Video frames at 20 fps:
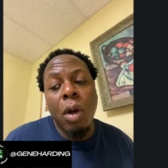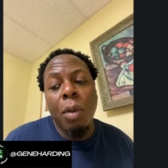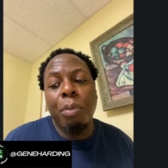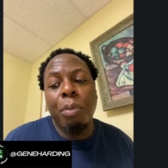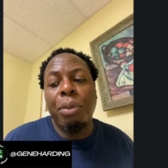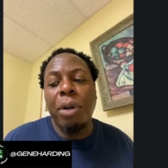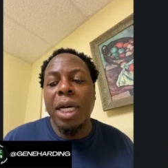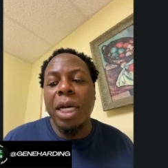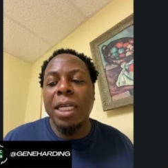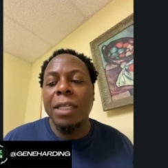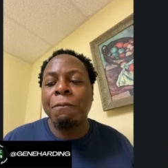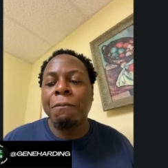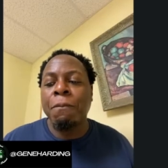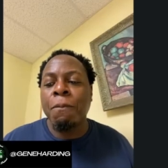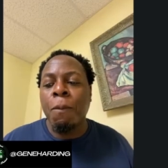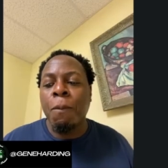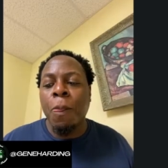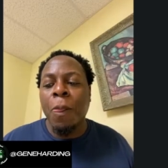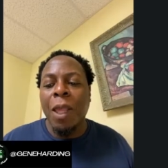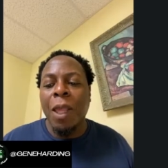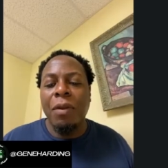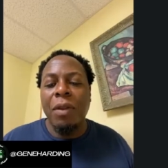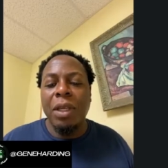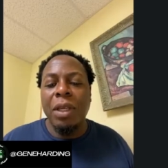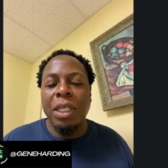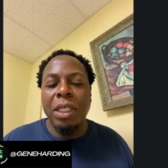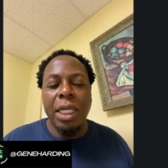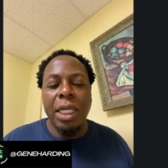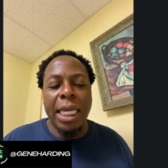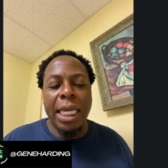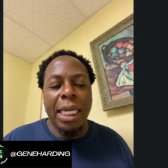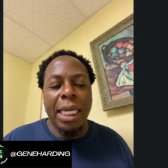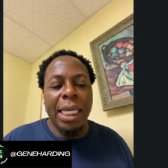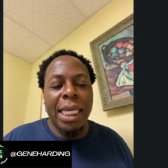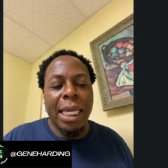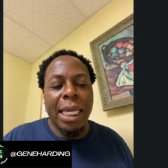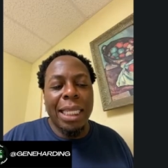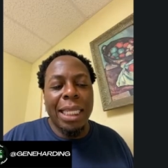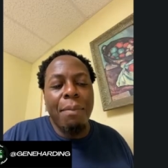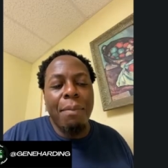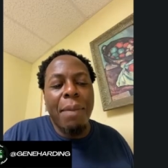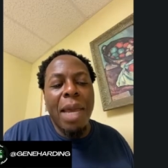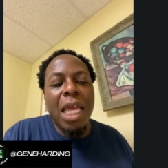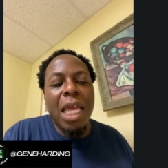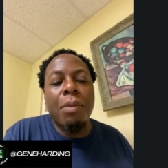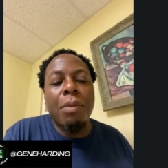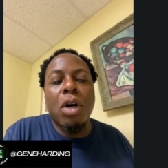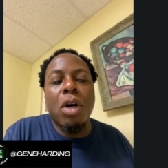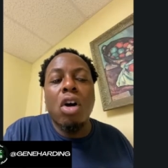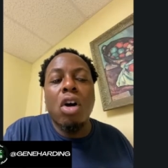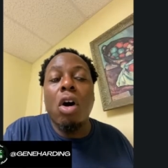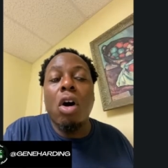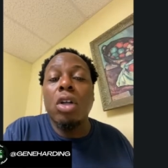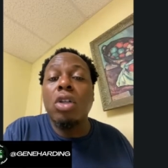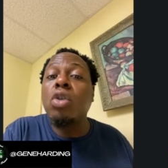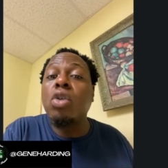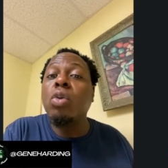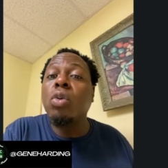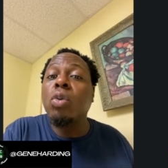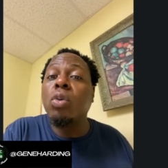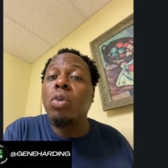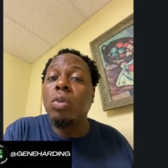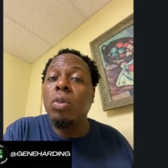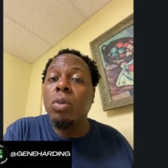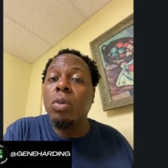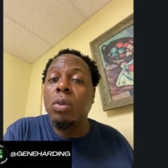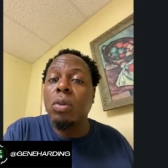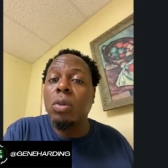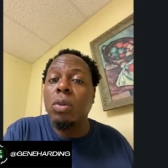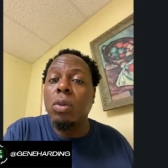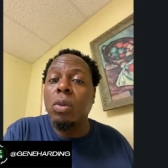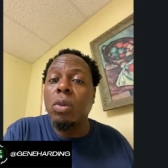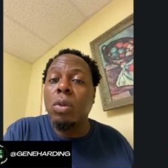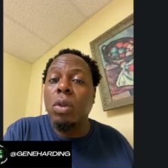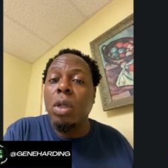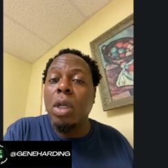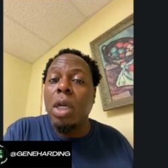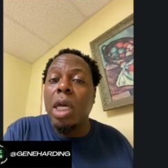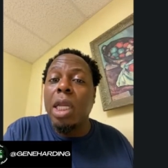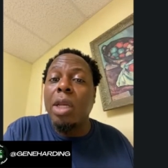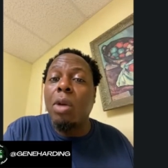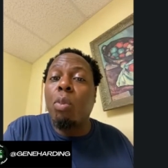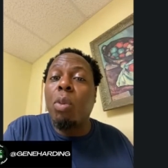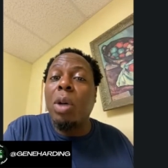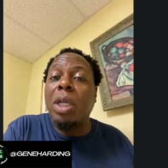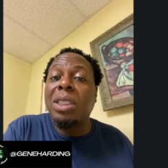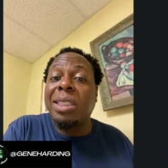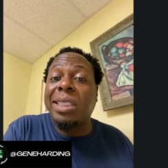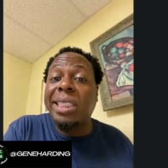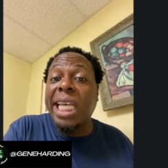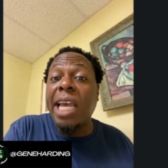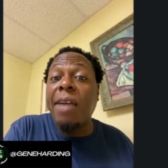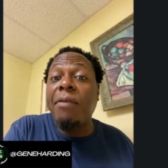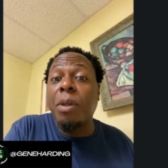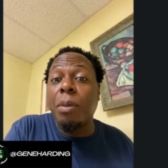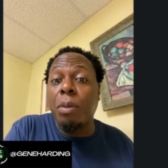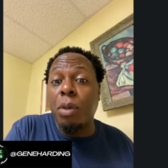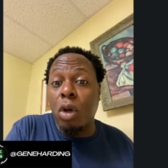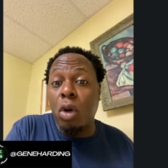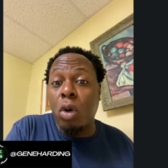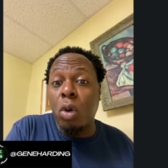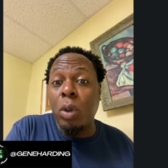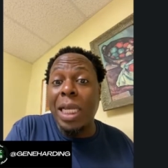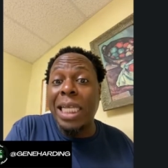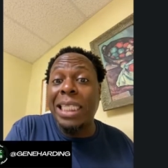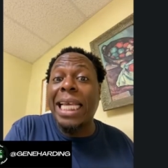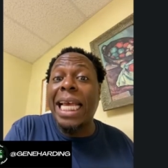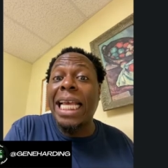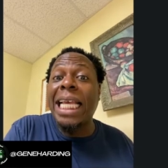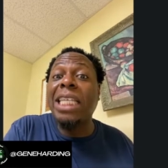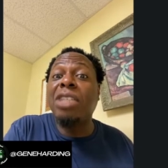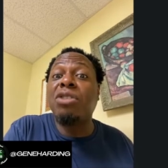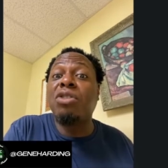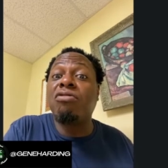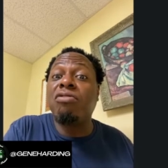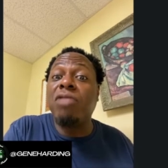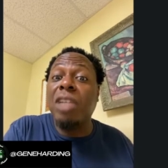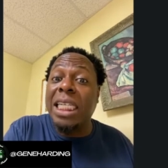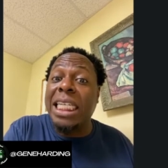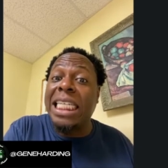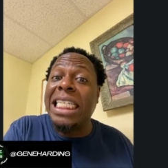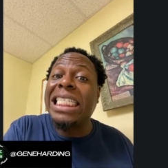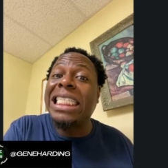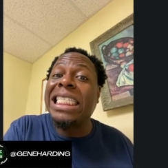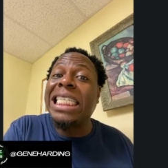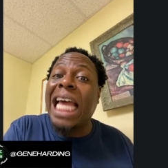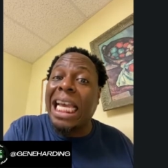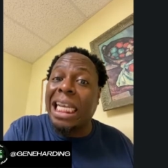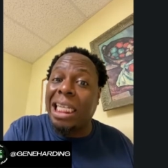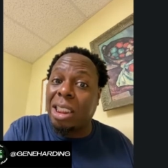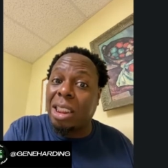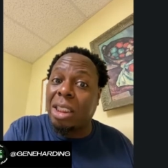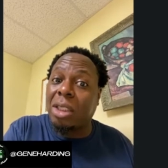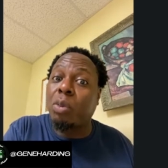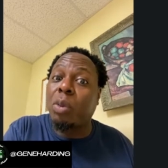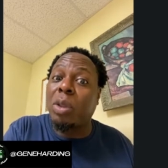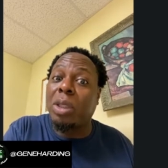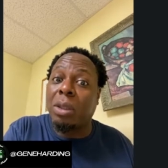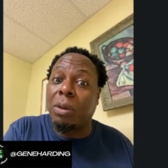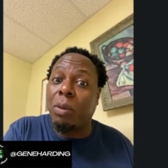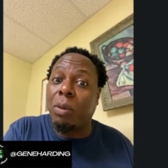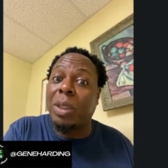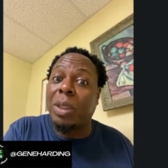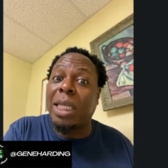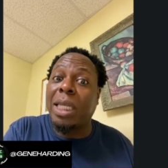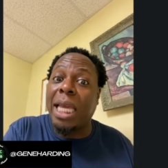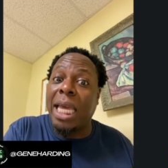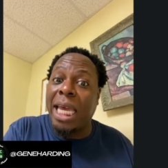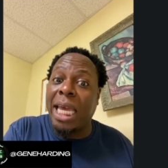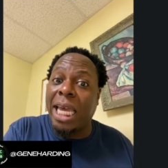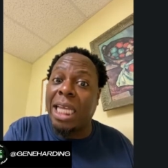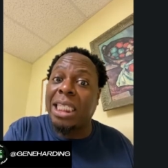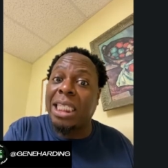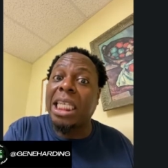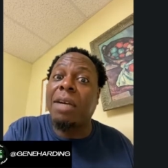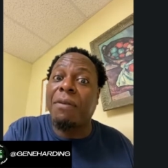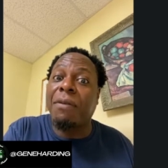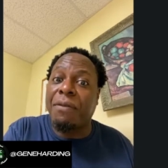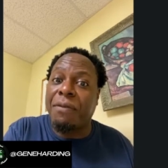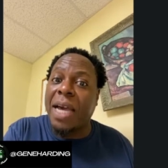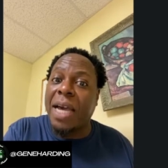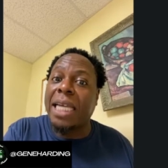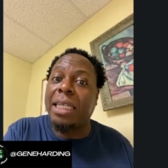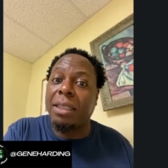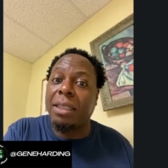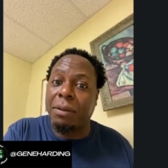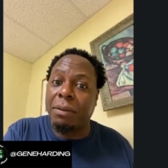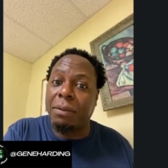but they made him a cartoon. What saved him, though, is that he's really nice with the hands. He could fight.